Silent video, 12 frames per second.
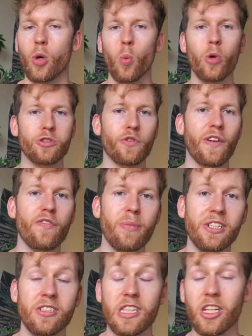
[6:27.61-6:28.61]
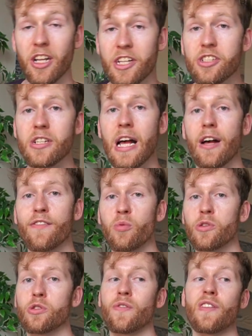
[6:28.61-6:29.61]
What sort of information did the clinician have?
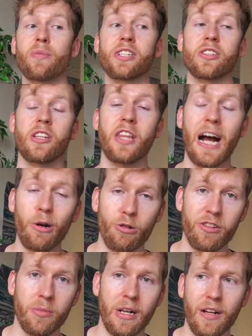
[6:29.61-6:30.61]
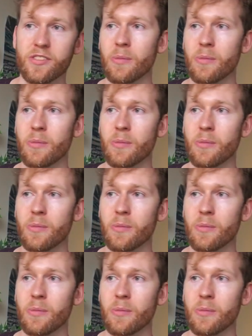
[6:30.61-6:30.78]
What sort of information did the algorithm have?